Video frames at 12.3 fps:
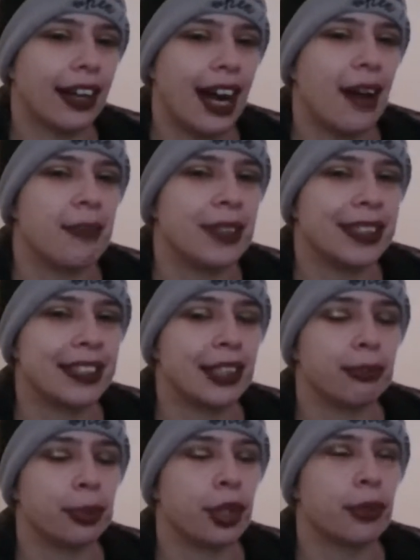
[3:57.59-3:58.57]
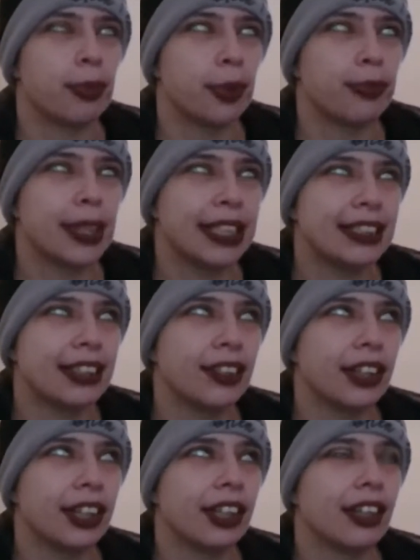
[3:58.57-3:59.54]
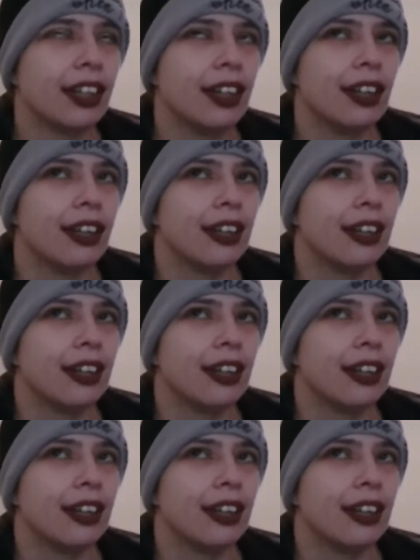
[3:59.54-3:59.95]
that happens in the book. But basically